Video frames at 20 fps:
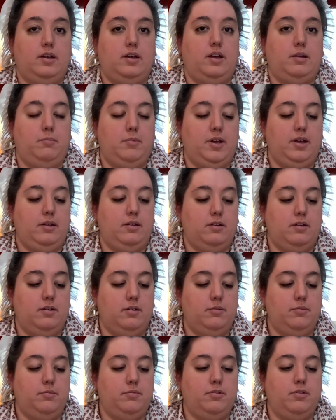and made
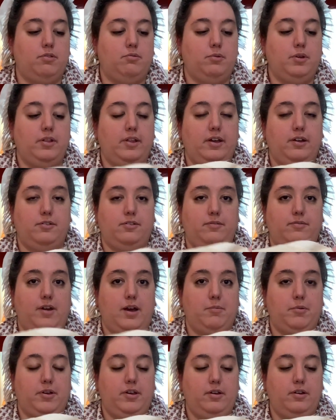three layers of
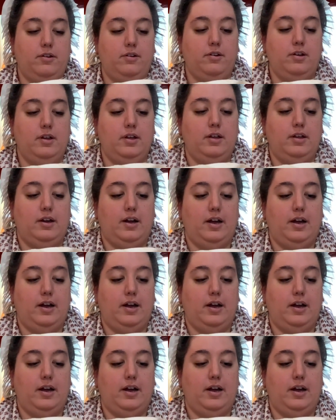fabric here,